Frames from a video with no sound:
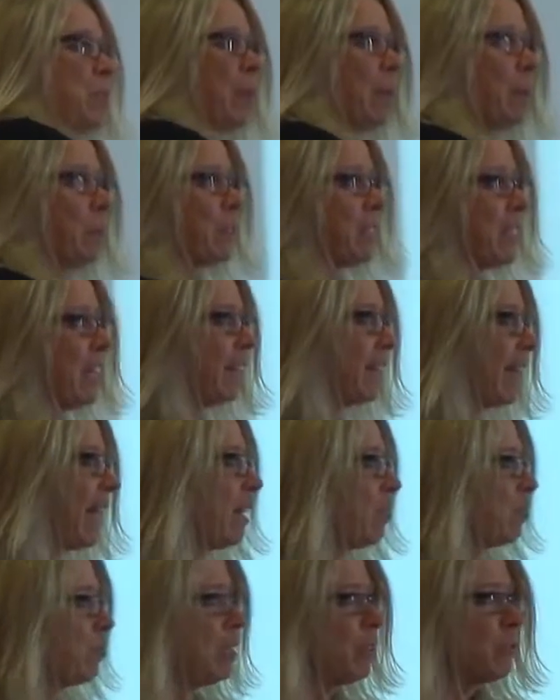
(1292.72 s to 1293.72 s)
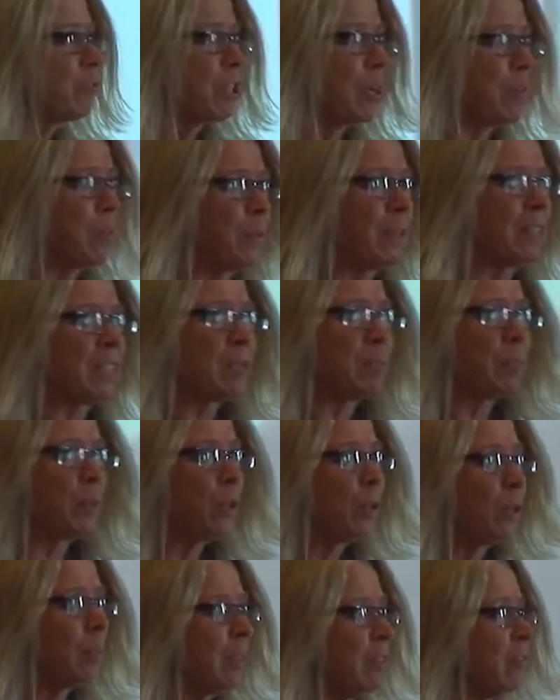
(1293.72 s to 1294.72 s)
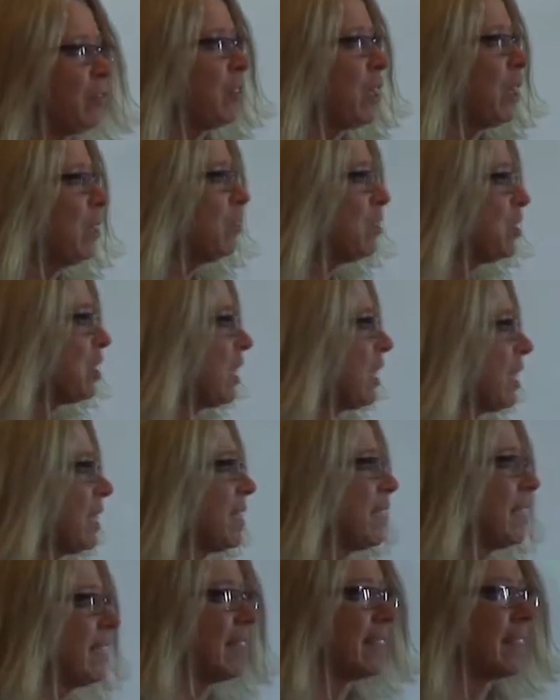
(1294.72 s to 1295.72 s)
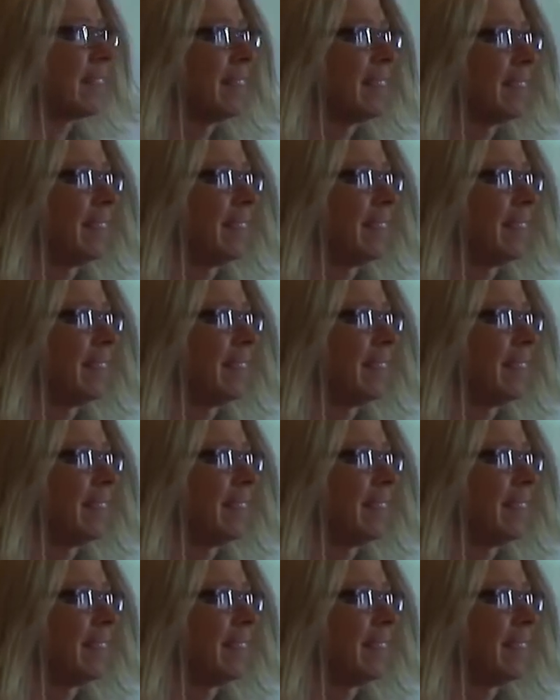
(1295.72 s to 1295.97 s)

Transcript: some people saying they have real trouble with deployment flowcharting.